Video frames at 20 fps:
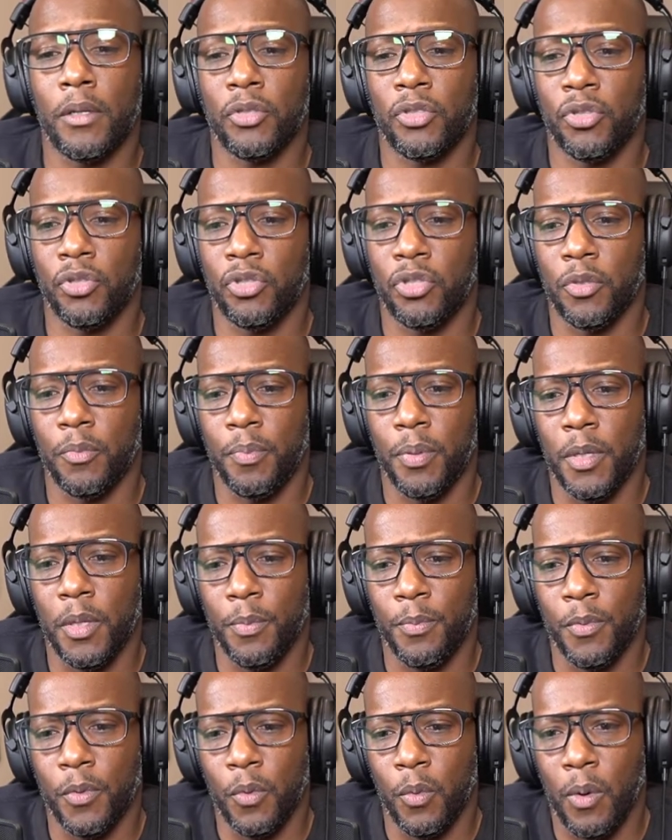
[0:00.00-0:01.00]
Don't shoot your
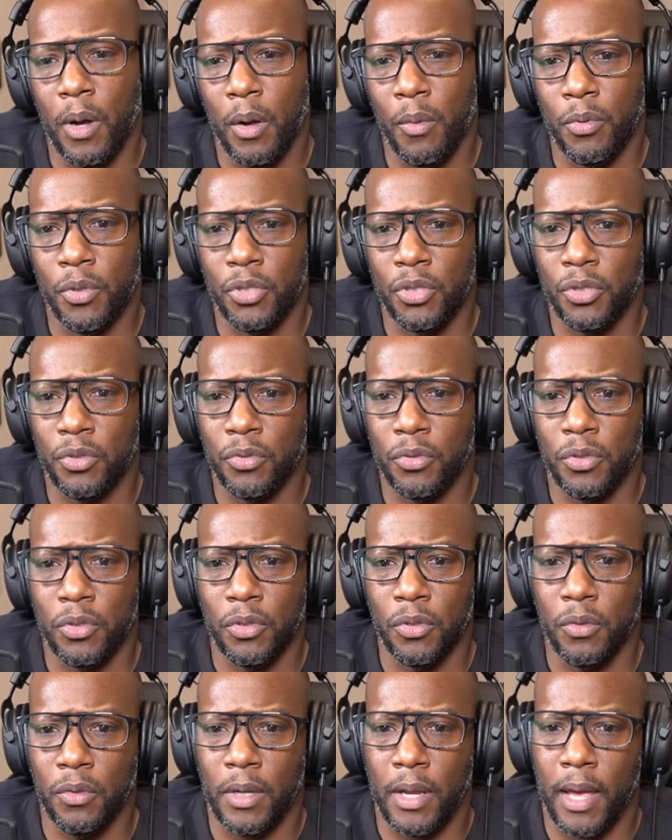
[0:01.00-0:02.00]
people. Why would you
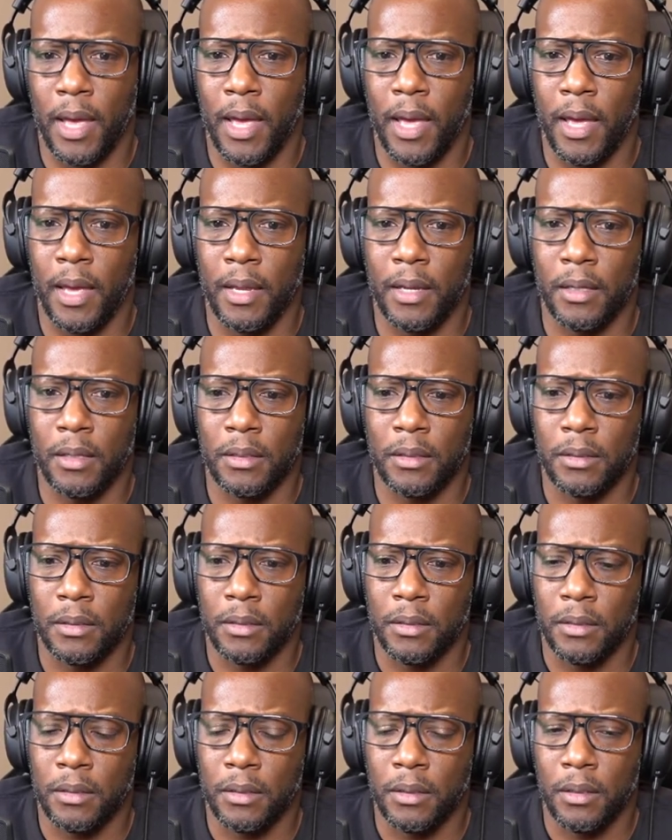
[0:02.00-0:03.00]
do that?
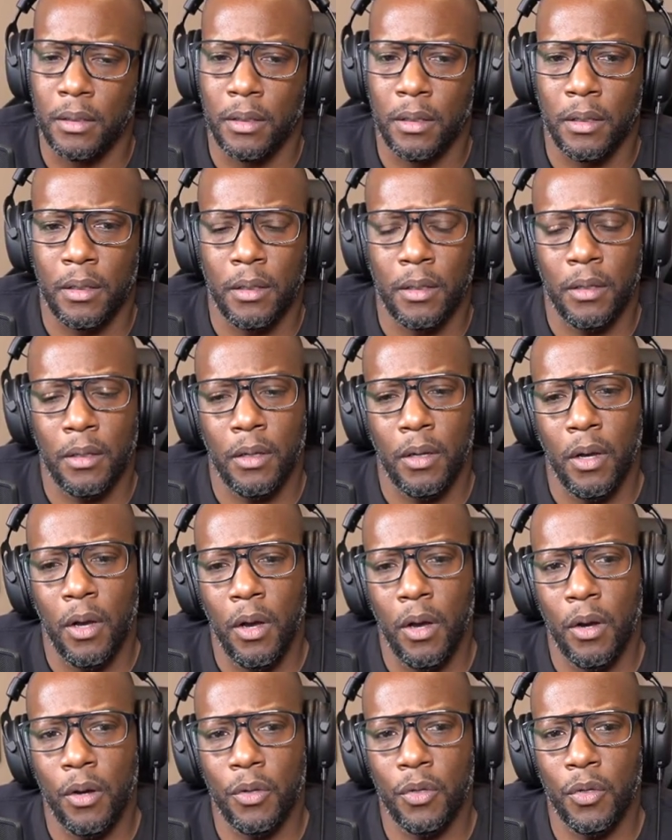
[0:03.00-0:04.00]

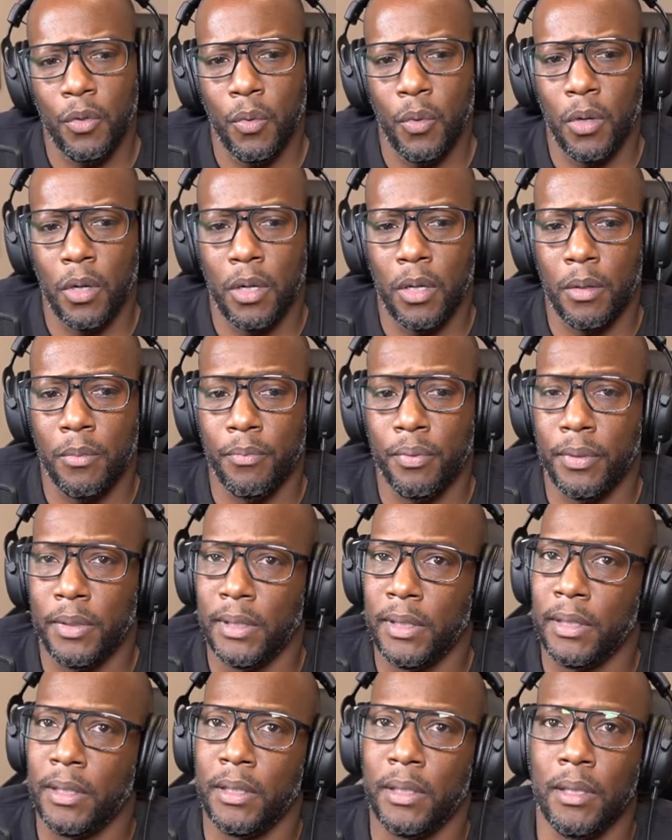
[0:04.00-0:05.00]
Oh, you are
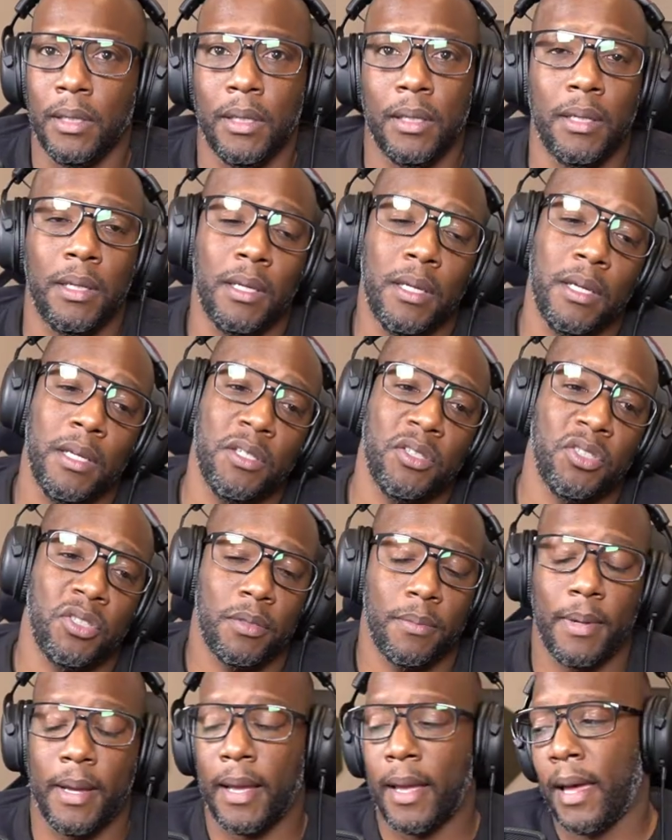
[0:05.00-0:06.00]
completely
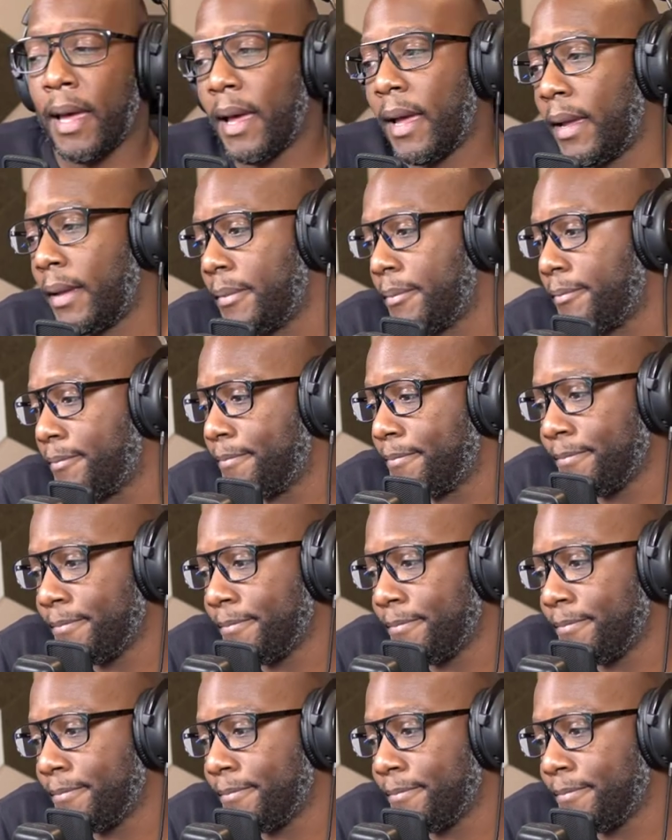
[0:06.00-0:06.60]
unhinged, my guy.